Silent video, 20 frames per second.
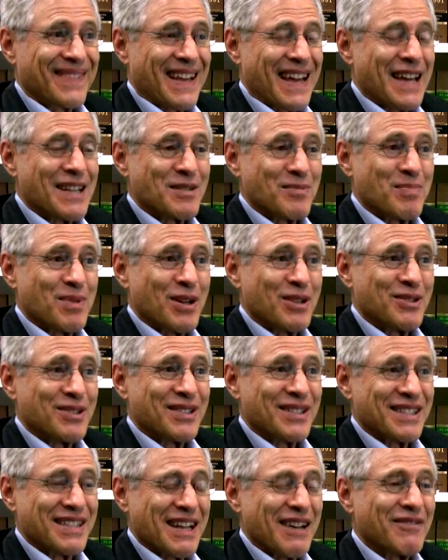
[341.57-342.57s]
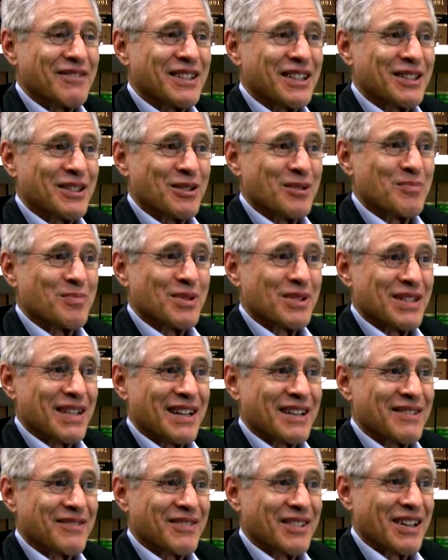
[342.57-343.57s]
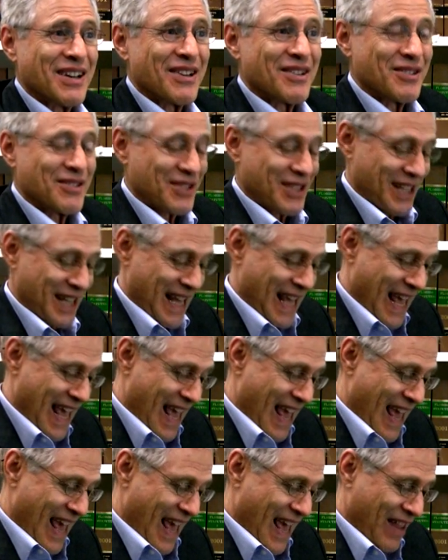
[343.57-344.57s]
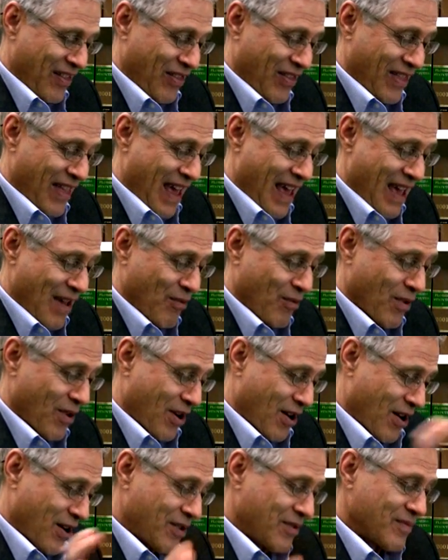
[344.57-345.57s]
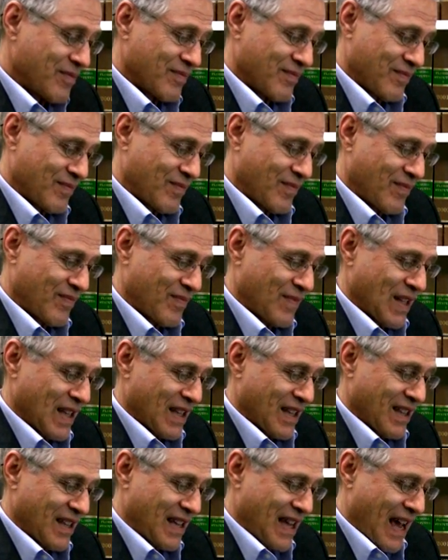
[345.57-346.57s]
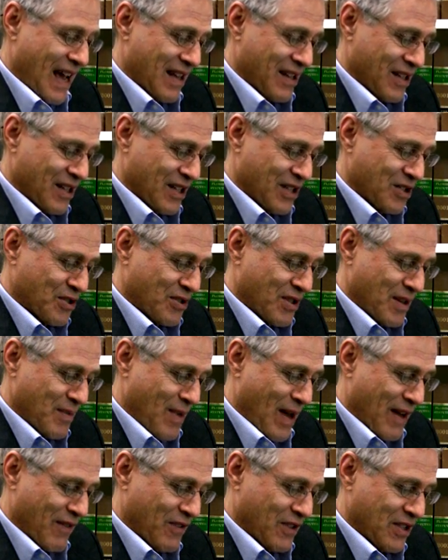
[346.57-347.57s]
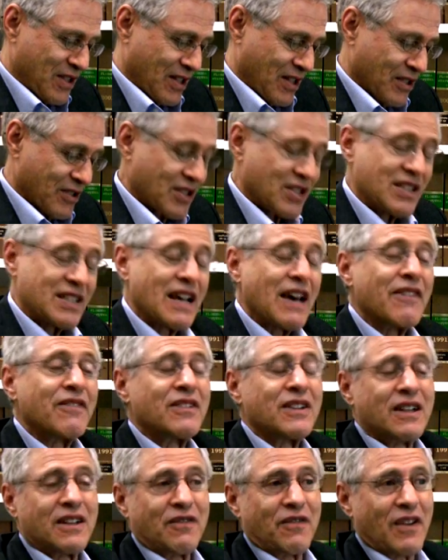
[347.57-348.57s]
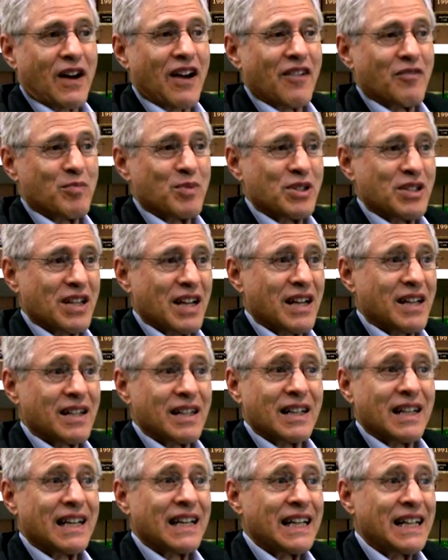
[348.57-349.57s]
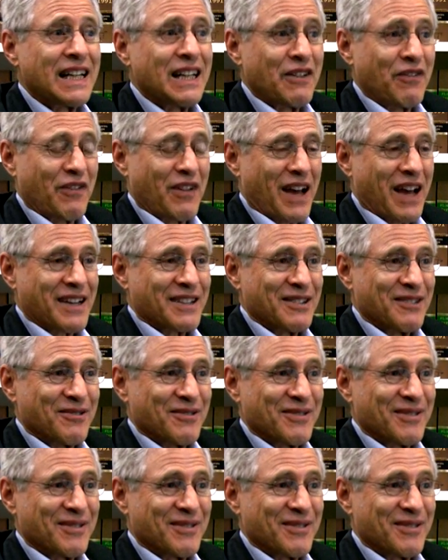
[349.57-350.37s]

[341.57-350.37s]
as opposed to 72% of the others. And they were, the extreme adversarial, 75% ineffective.